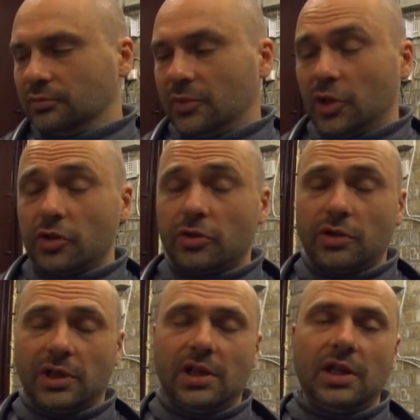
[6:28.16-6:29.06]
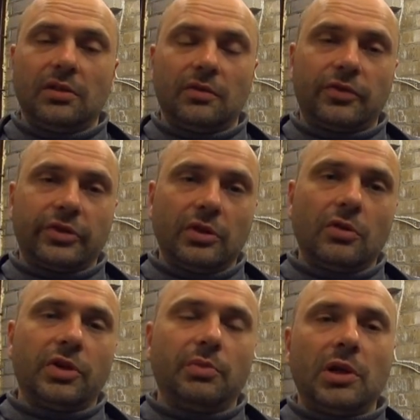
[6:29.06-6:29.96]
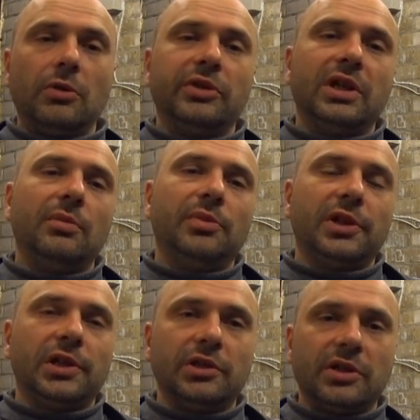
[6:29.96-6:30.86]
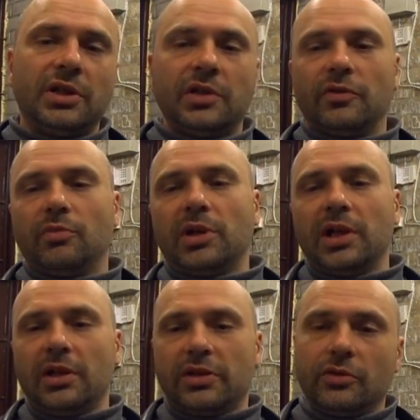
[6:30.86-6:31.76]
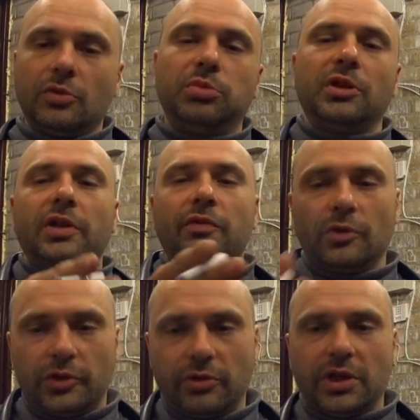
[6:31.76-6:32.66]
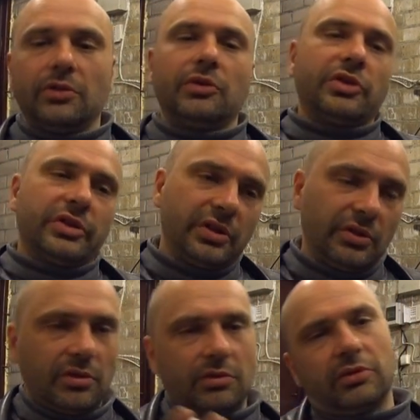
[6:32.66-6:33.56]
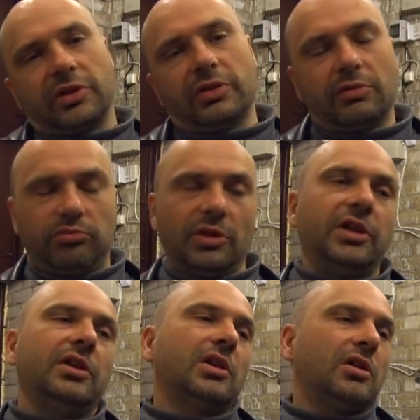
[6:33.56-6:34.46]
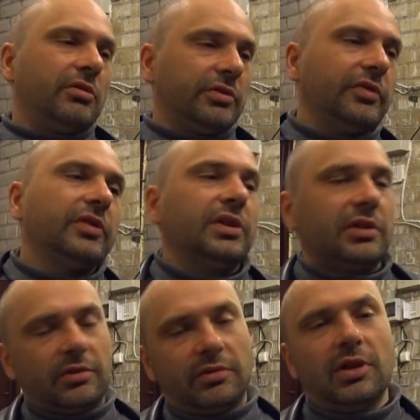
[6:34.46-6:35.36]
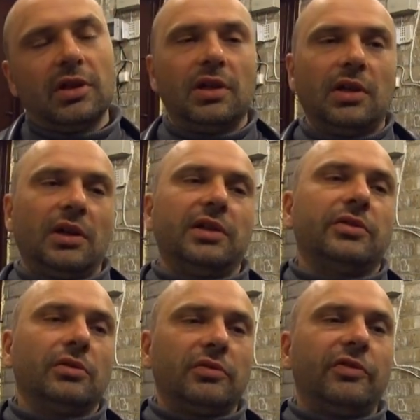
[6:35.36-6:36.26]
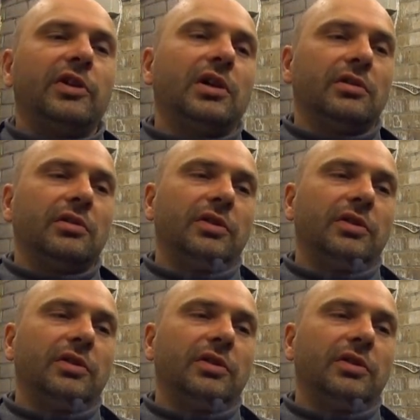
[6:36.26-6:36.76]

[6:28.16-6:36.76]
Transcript: Because again of slow rebound damping in the rear, the bike is not playful, so you cannot just play around with it, and it's not fun.